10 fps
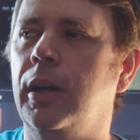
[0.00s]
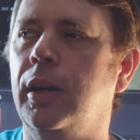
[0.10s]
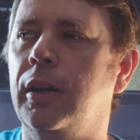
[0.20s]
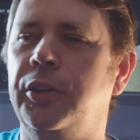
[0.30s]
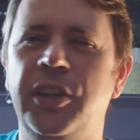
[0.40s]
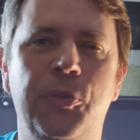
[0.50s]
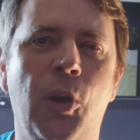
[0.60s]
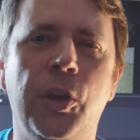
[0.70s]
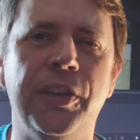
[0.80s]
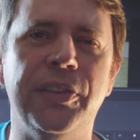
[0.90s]
uh,
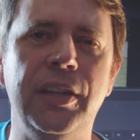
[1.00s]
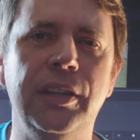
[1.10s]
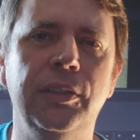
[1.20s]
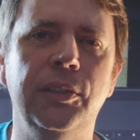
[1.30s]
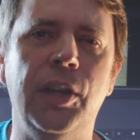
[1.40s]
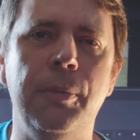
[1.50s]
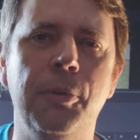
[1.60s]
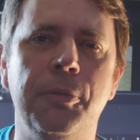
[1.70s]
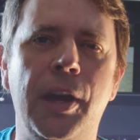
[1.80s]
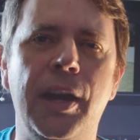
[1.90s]
defocusing type
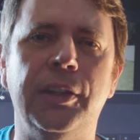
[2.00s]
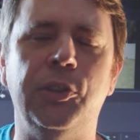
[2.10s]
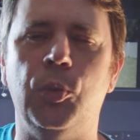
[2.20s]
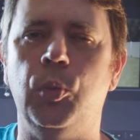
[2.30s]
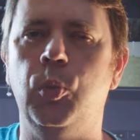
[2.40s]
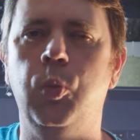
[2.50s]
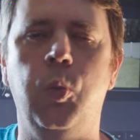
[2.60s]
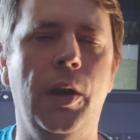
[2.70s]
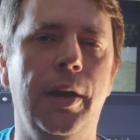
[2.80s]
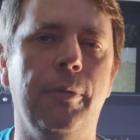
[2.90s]
effect or
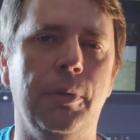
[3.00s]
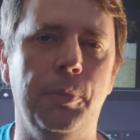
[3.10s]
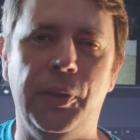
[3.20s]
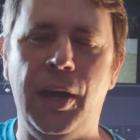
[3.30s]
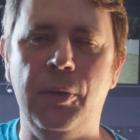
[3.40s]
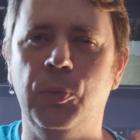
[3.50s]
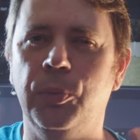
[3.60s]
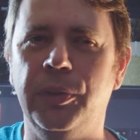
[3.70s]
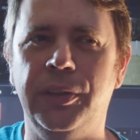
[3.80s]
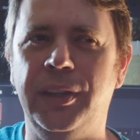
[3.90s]
whatever, but that
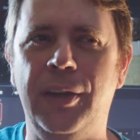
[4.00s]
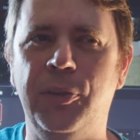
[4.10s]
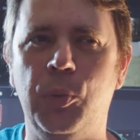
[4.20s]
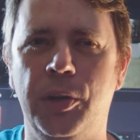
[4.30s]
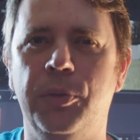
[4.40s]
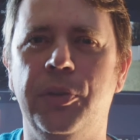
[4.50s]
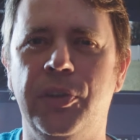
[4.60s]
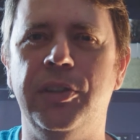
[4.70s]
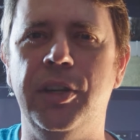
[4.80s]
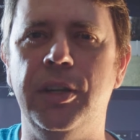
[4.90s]
that's what it was
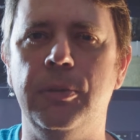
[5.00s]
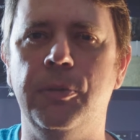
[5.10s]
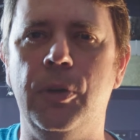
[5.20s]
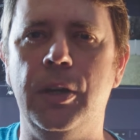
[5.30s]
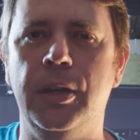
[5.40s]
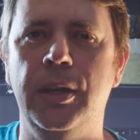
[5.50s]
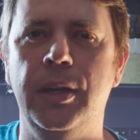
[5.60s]
intended for.